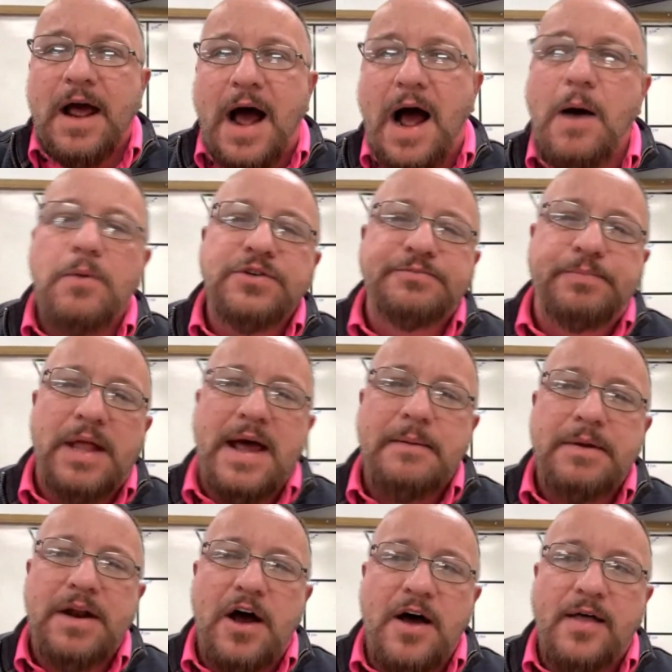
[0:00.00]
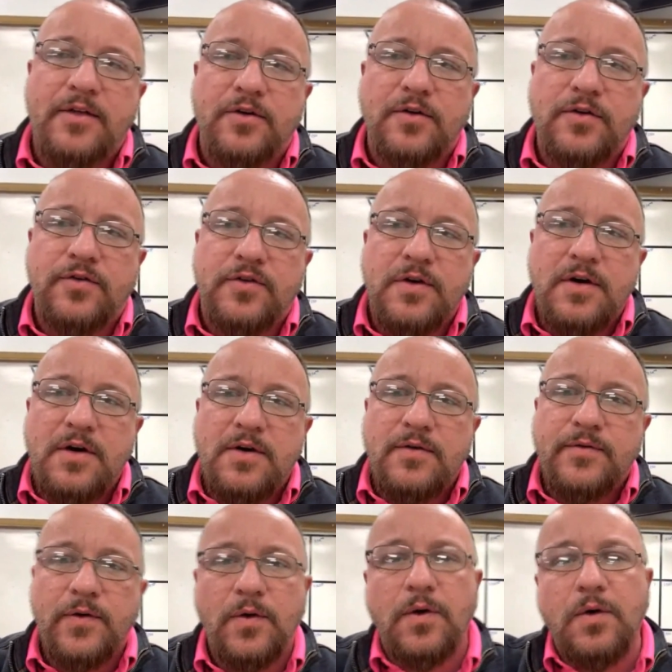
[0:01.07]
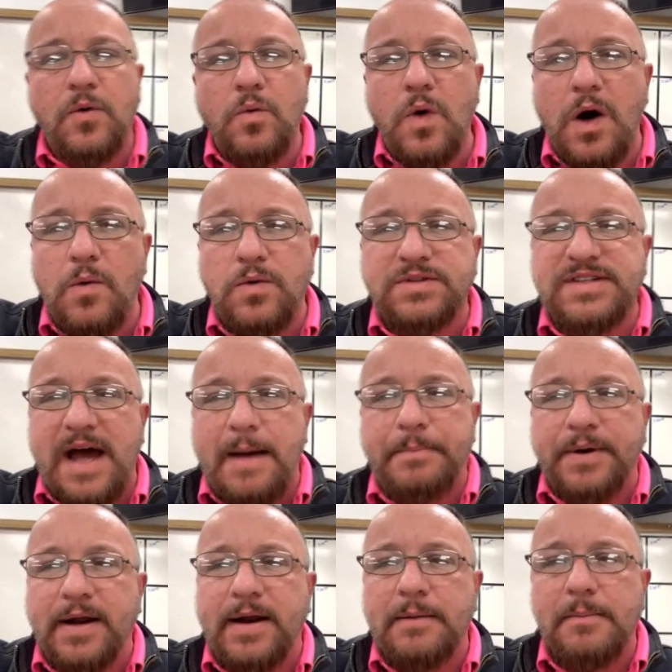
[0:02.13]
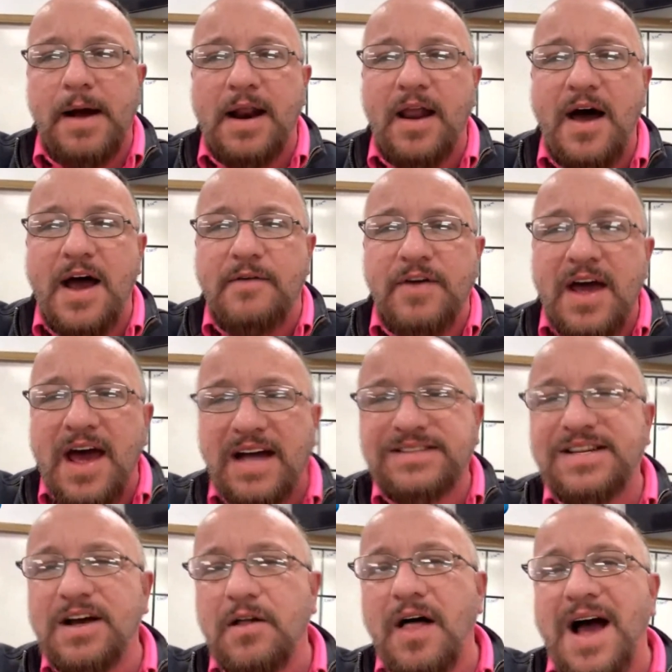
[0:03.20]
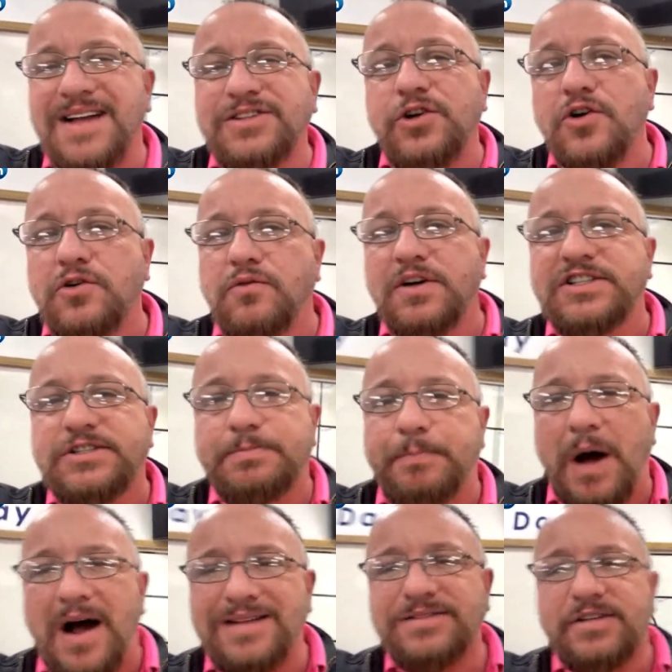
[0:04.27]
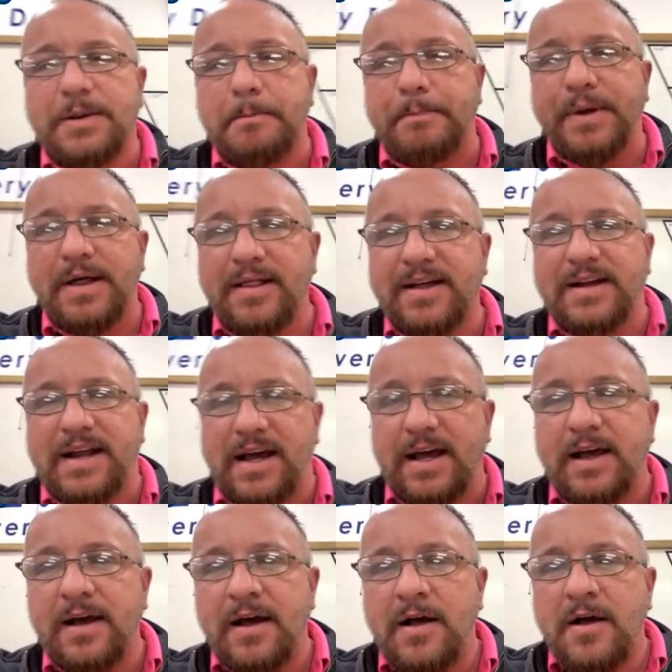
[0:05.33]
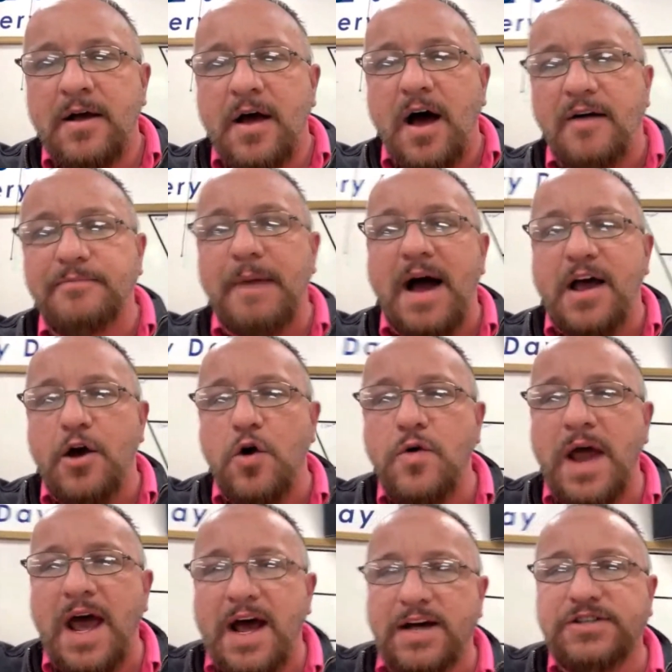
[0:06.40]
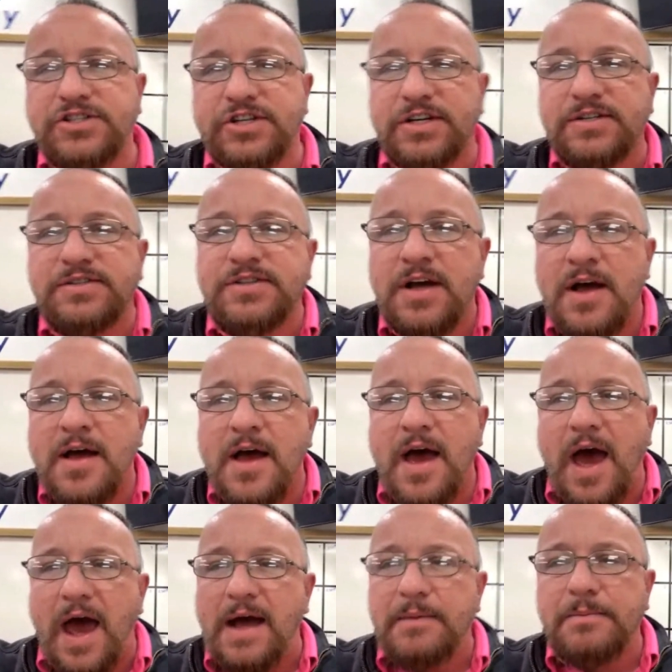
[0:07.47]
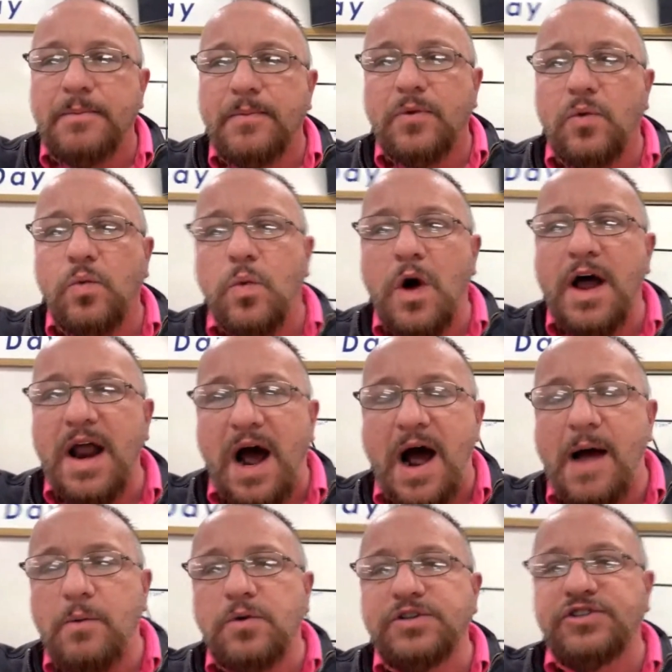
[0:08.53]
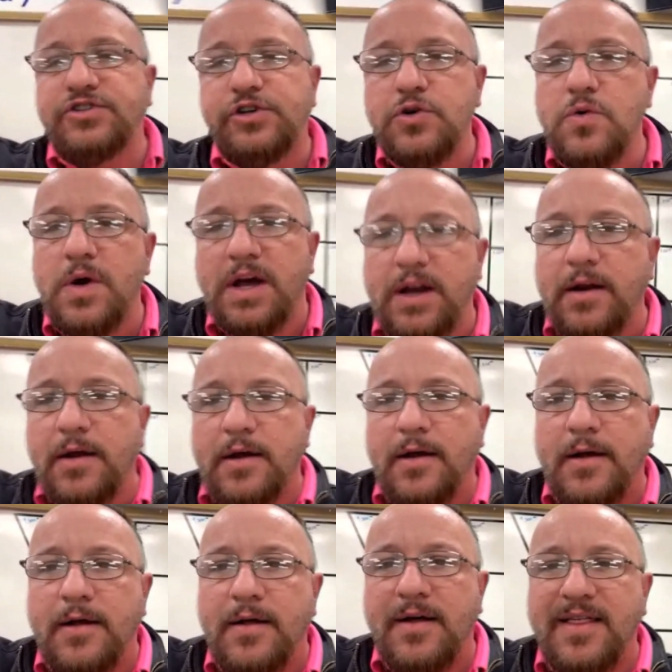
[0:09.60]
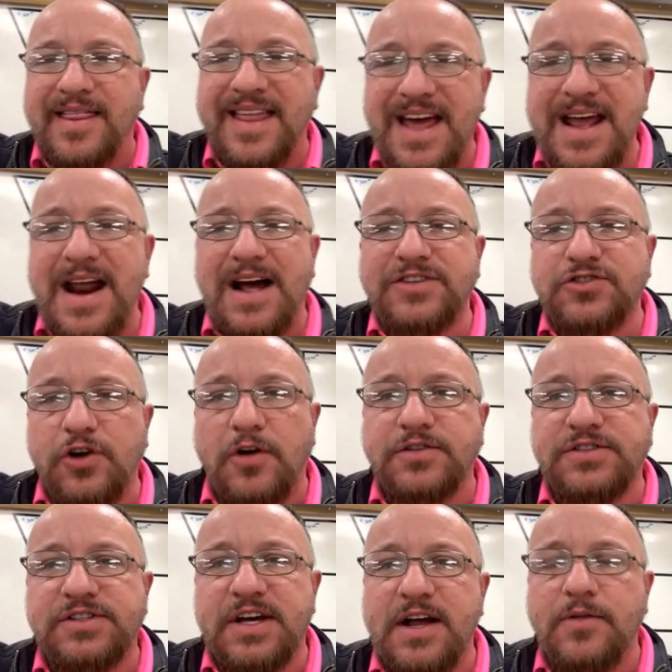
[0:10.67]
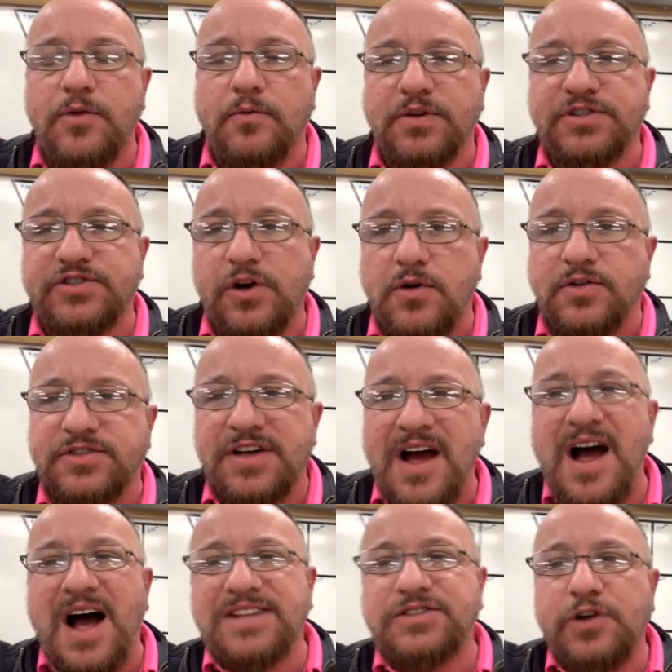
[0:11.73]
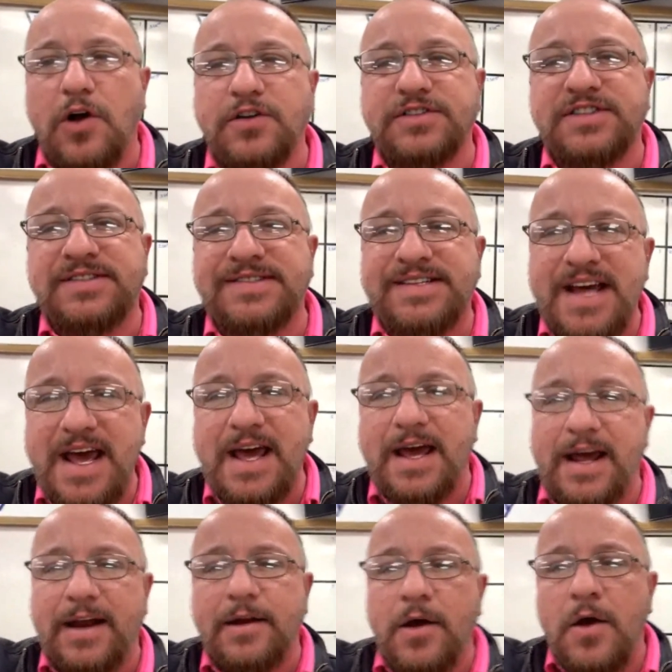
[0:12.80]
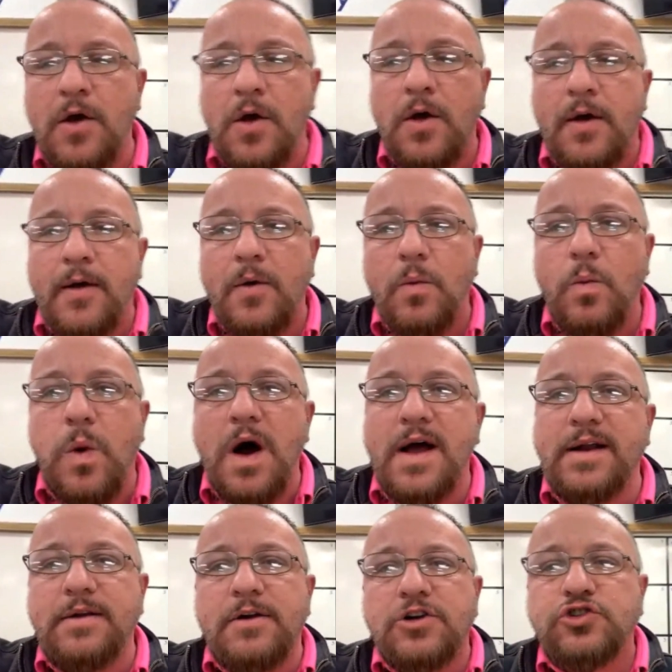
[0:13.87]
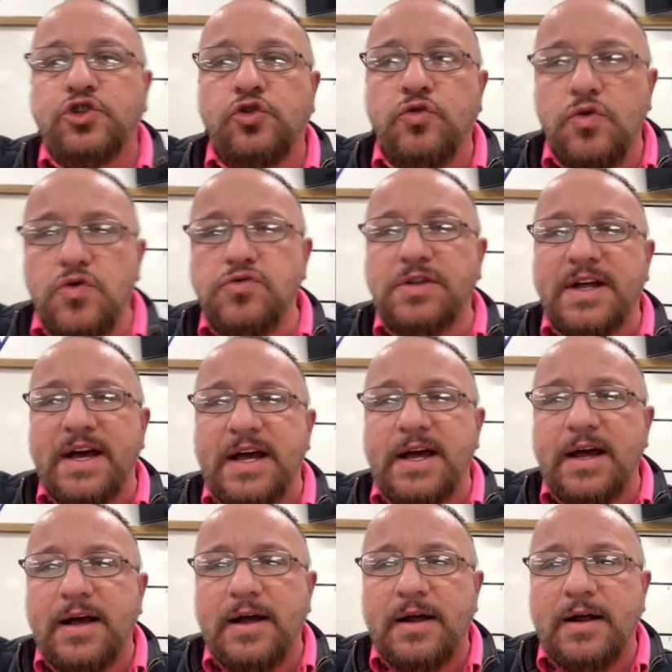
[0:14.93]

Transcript: I was blaming others for what was happening in my life until I took responsibility of my own actions and what I was doing. Then I started seeing the results. I started seeing what truly